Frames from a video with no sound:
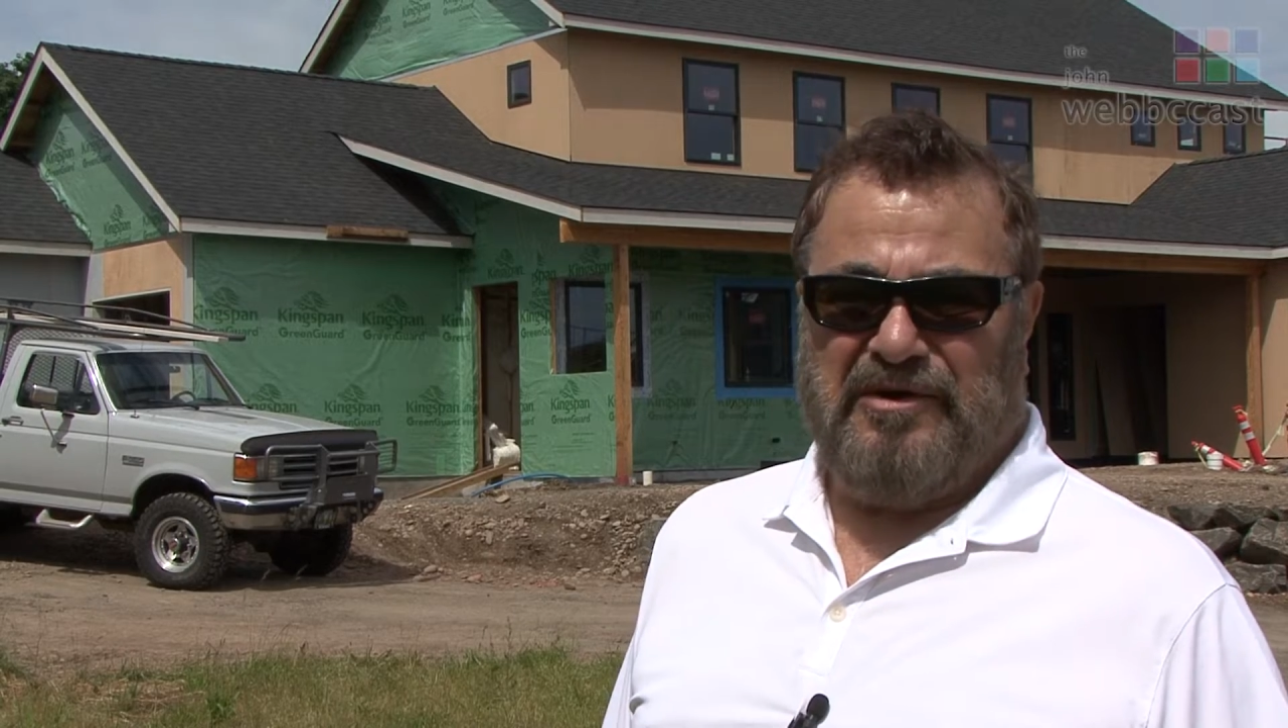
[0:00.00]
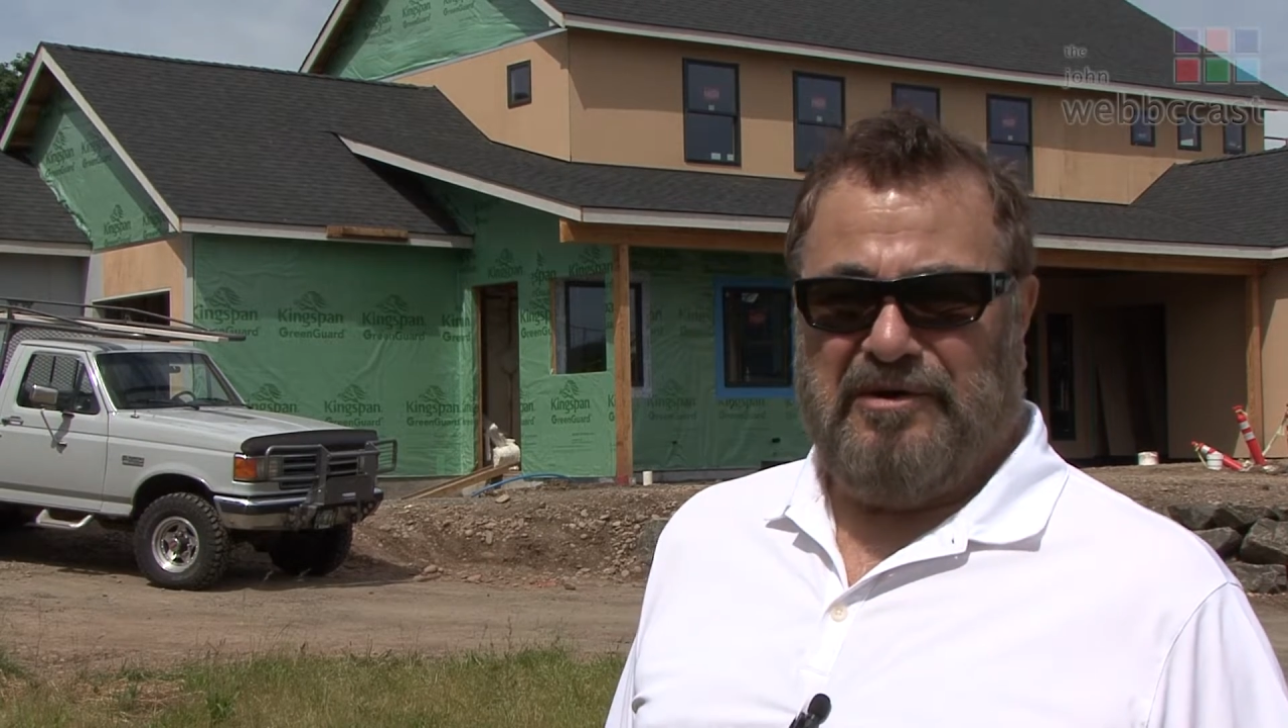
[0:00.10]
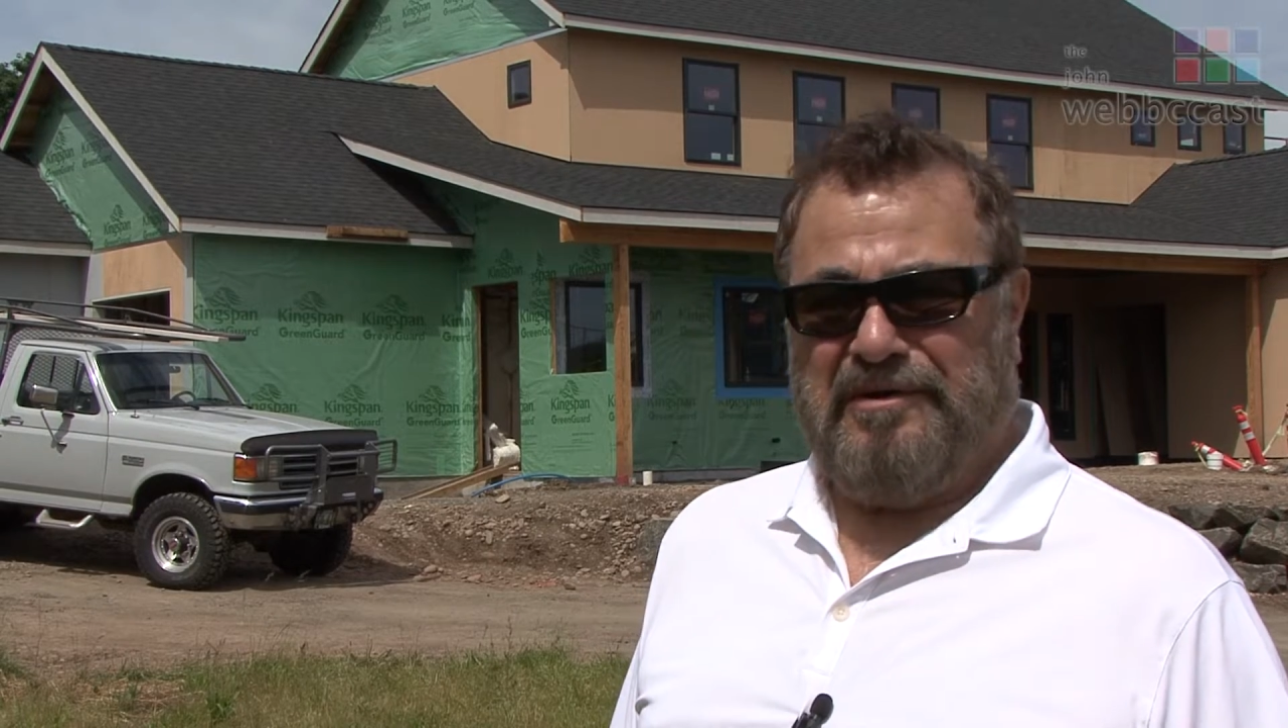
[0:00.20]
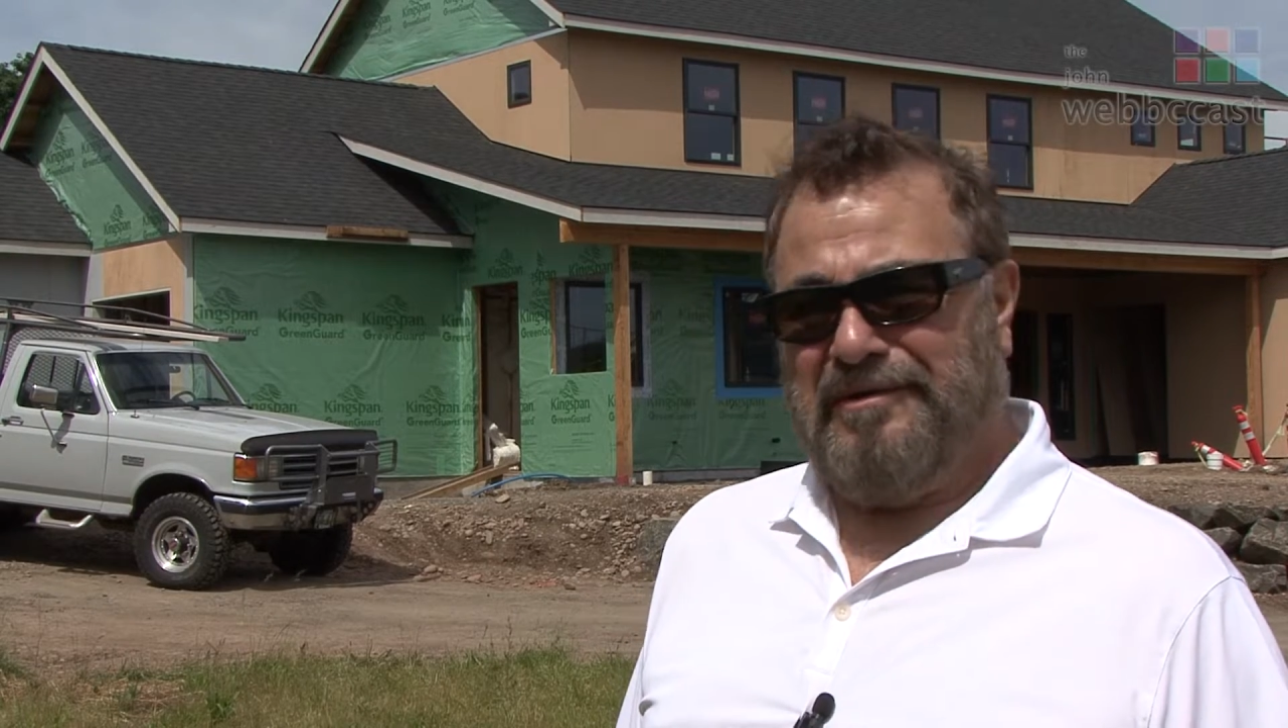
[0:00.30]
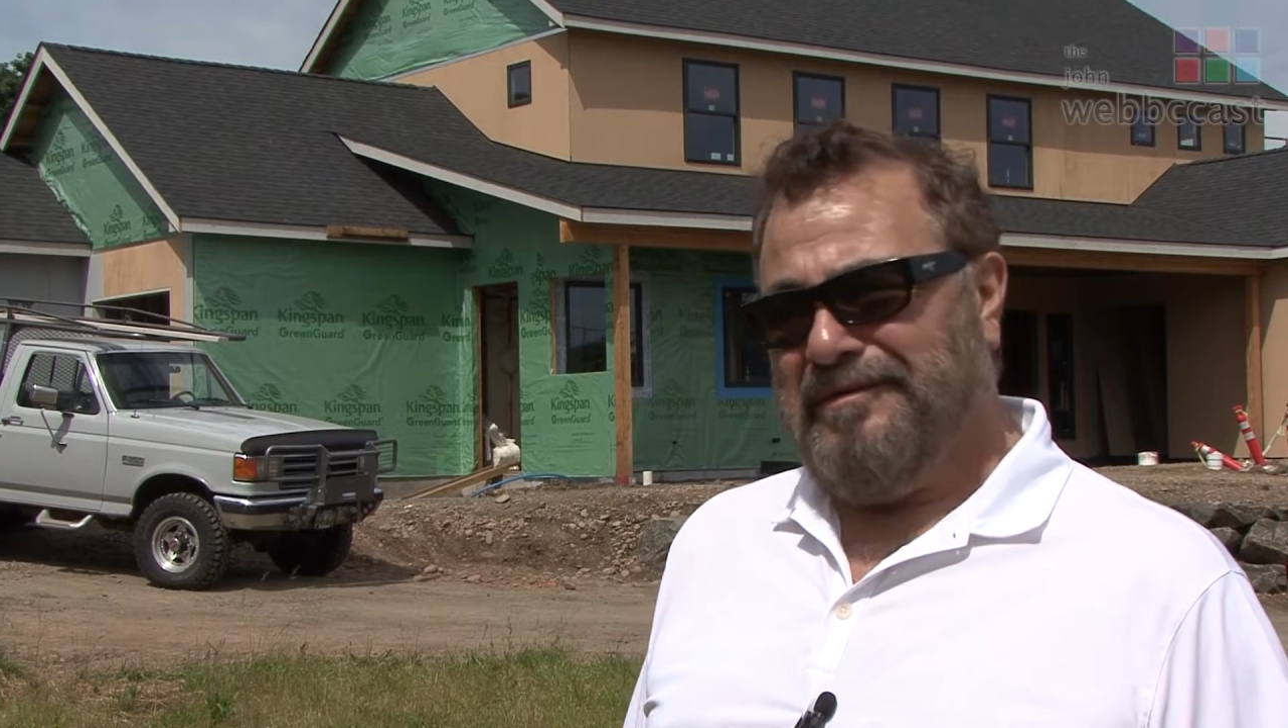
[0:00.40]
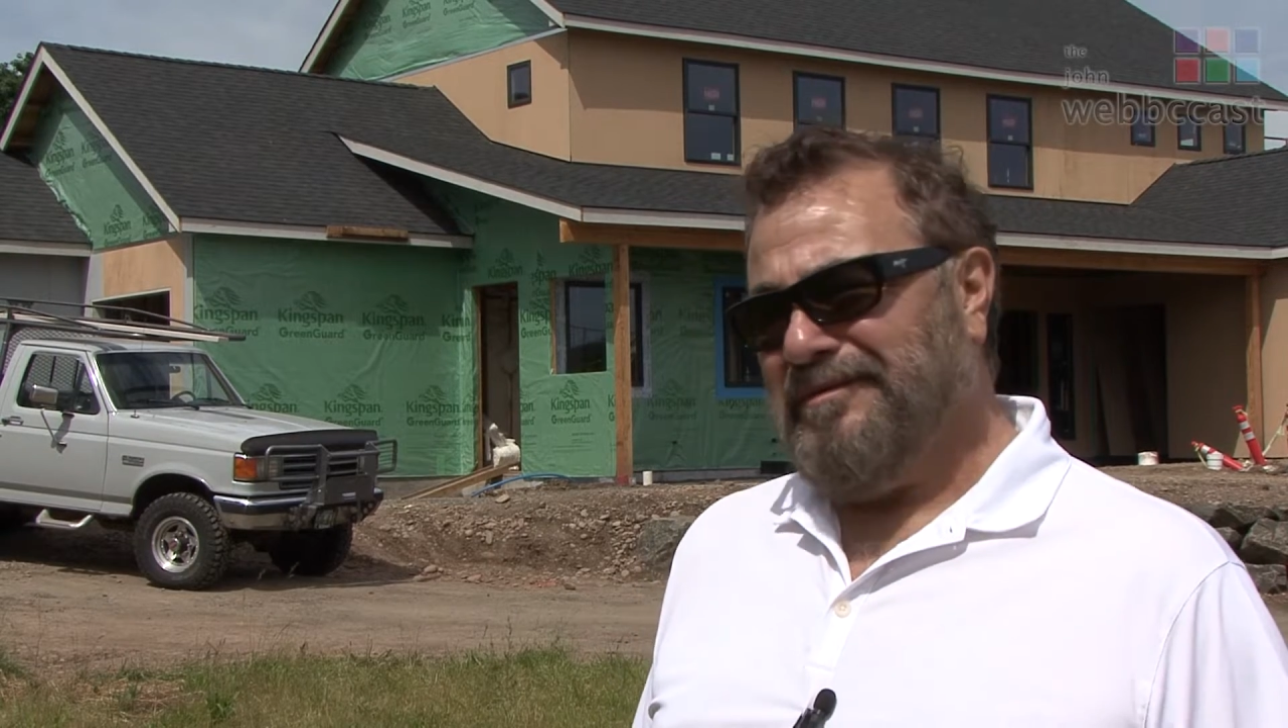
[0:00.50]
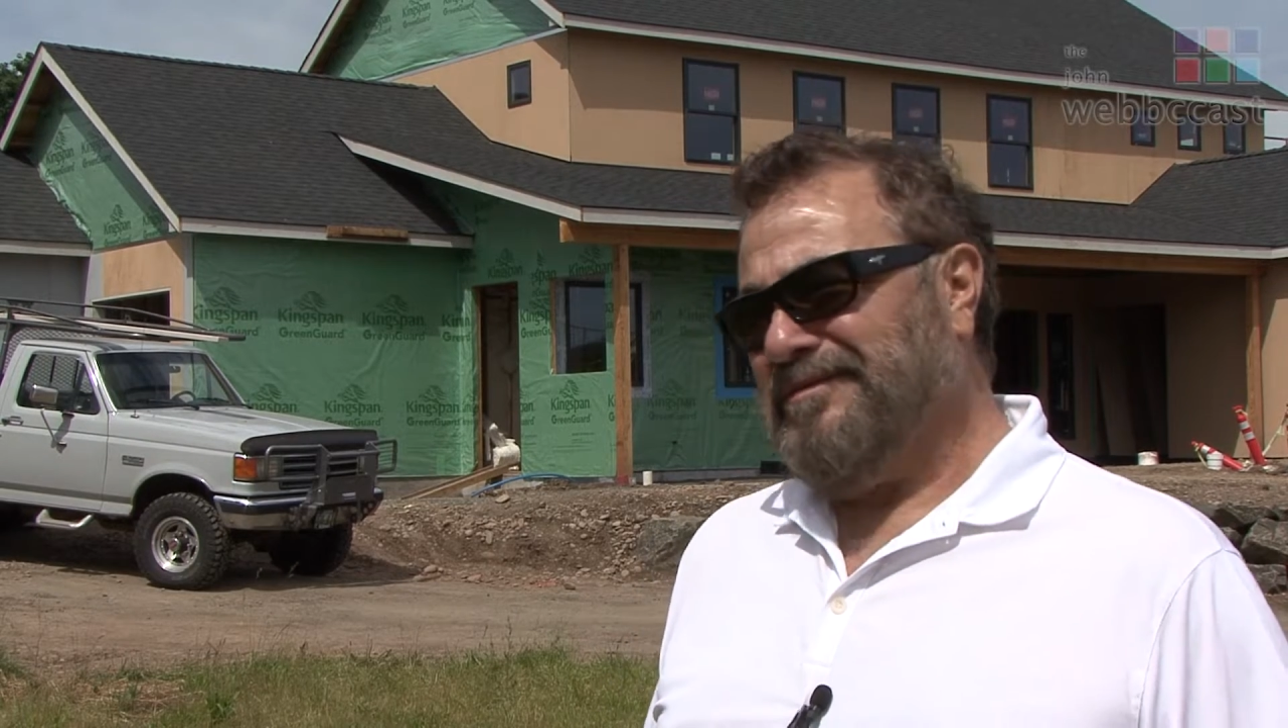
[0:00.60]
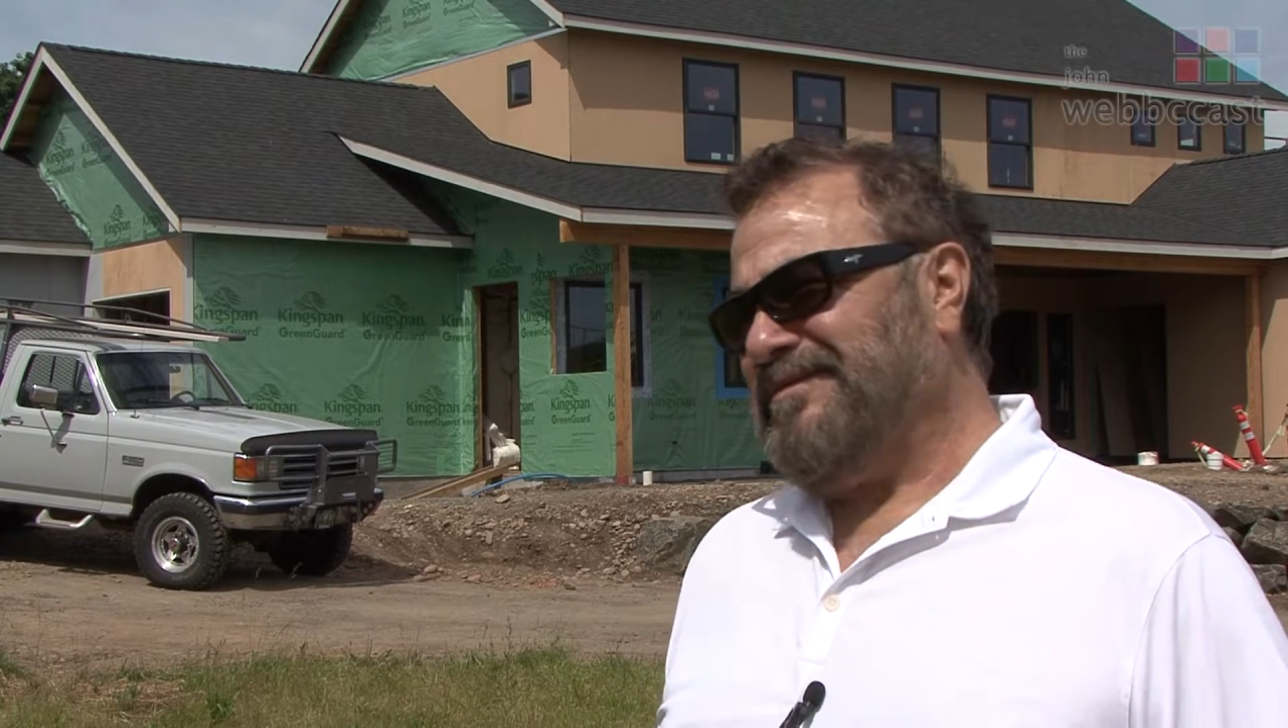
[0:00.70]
or,